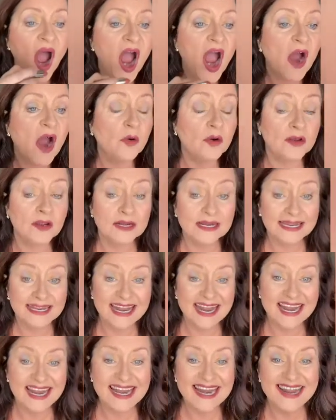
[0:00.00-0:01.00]
We're gonna
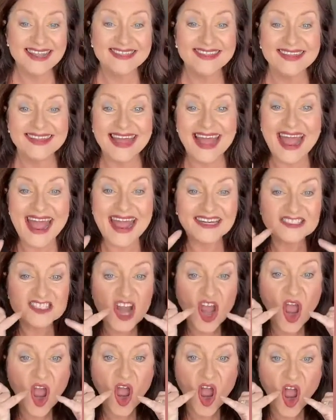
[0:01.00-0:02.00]
get the latch
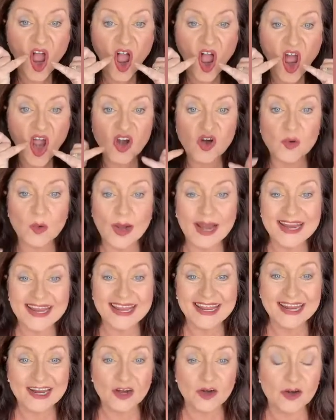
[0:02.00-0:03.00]
right
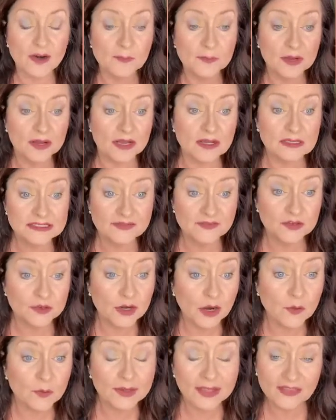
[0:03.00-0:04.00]
here, because if you
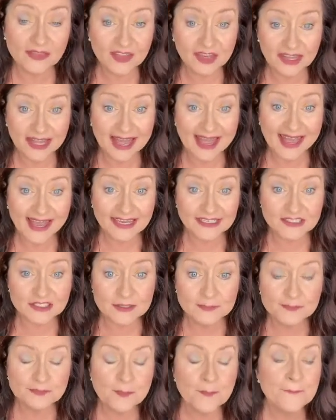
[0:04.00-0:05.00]
don't get the latch,
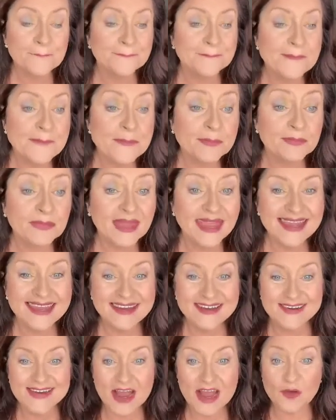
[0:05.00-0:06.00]

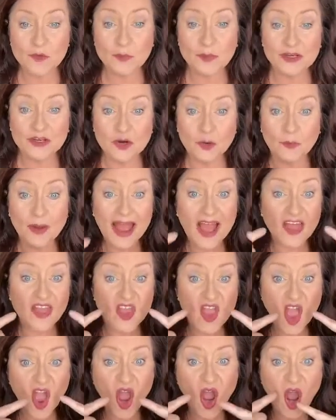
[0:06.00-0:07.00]
you gotta open your mouth
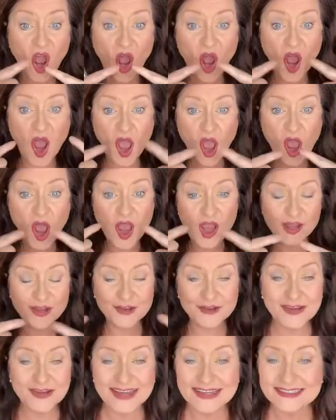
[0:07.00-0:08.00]
and
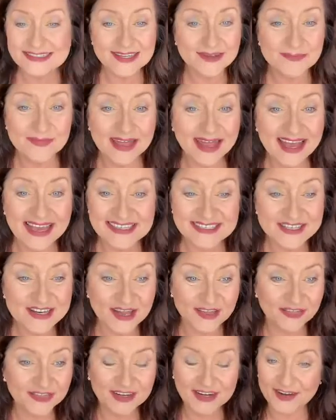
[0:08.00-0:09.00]
you got something that has
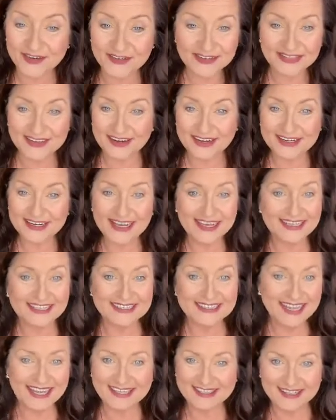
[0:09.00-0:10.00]
nothing on it. That
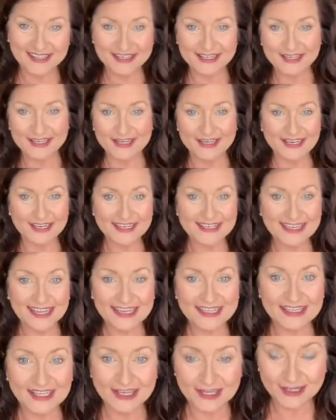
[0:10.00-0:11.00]
doesn't look good.
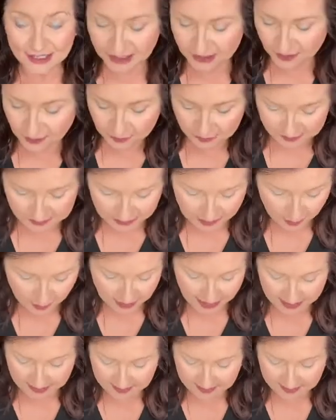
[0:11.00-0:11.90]
Doesn't look good, girls. Okay.